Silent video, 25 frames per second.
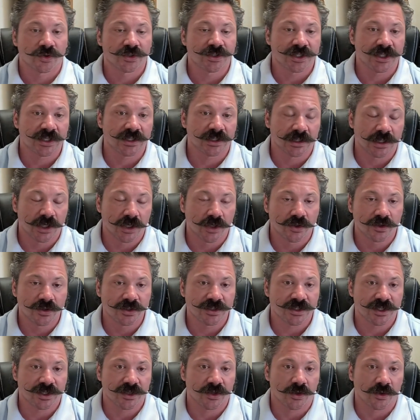see
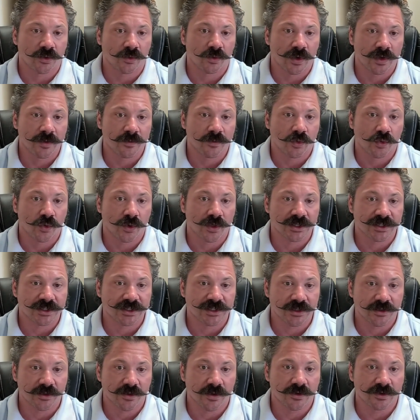loans in the
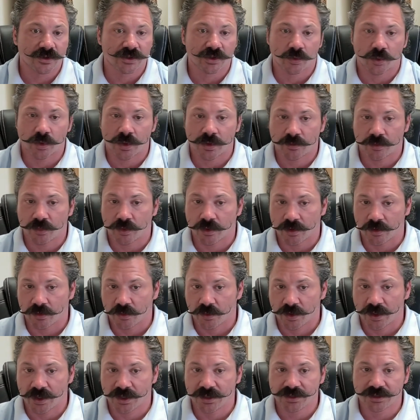1.0s, the
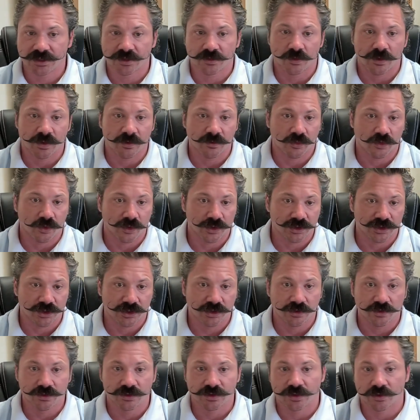1.1s, the
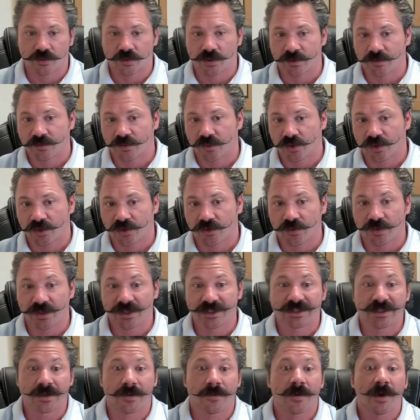1.2s, the
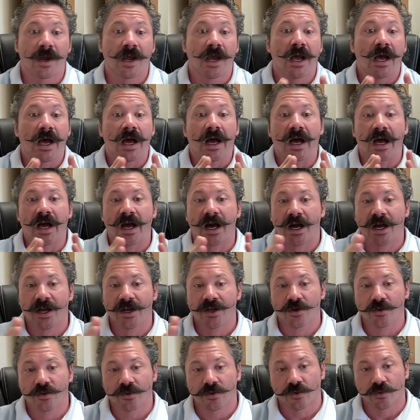1.3s. The
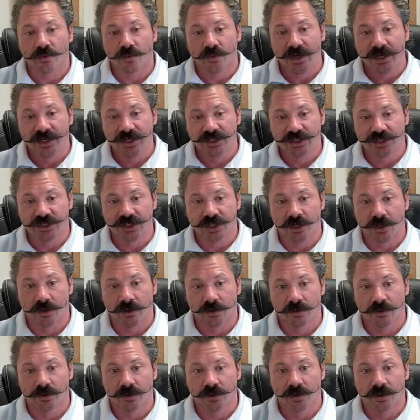higher the
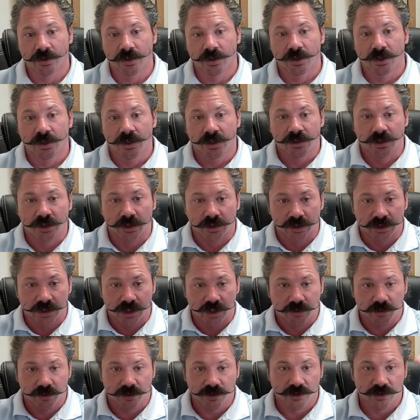ratio, the
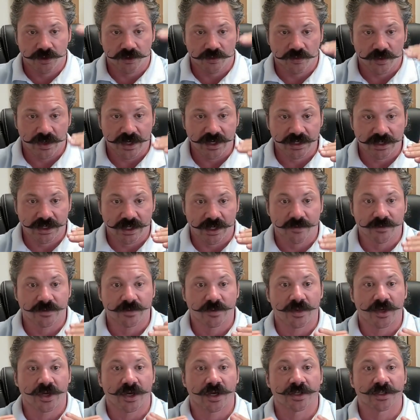lower your rate comes
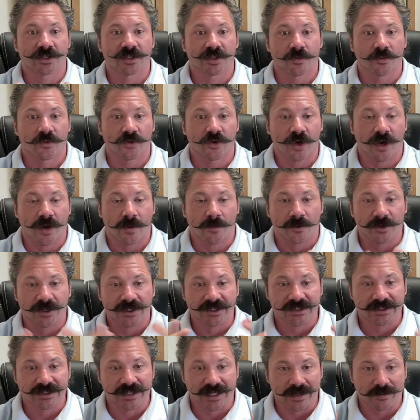because the property
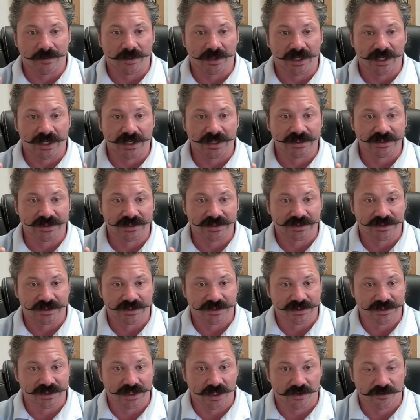stabilizes
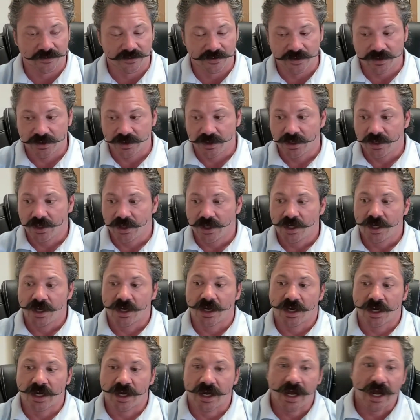itself.
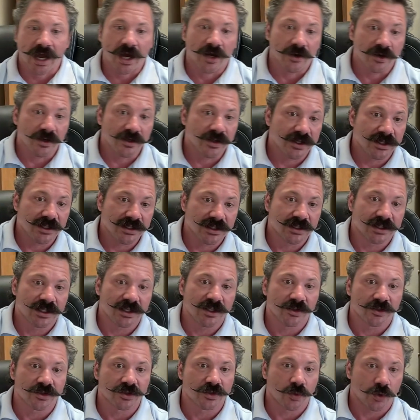How do these
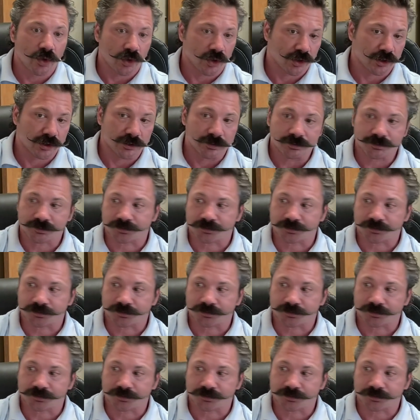deals work?